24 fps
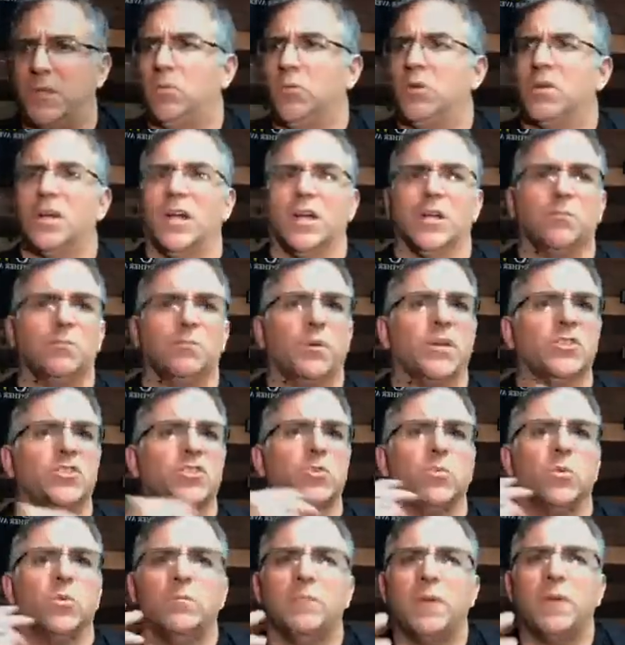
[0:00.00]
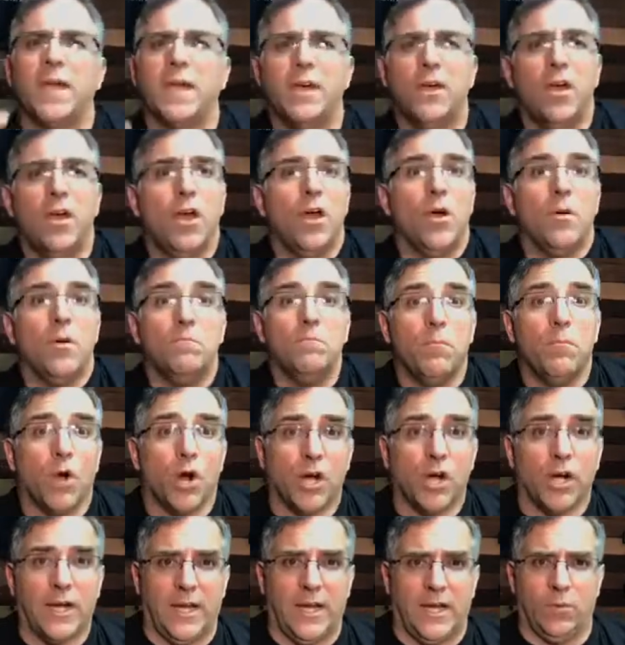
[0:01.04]
What kind of pressure will my
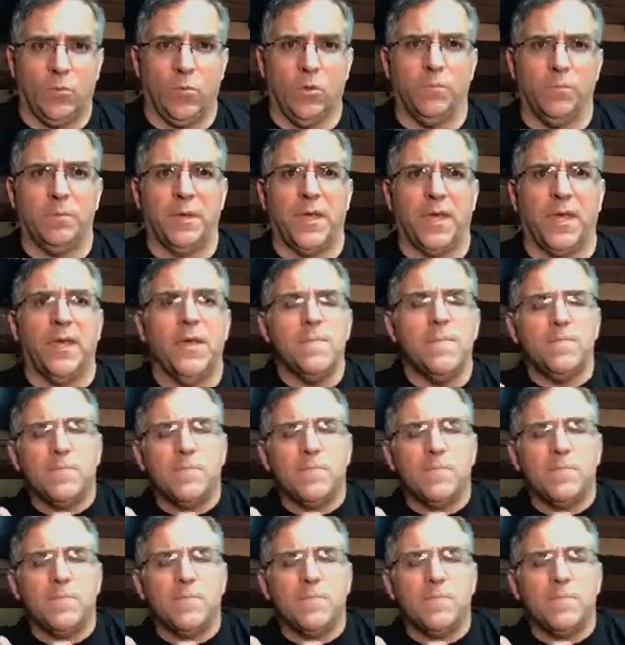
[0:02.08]
marketing will be?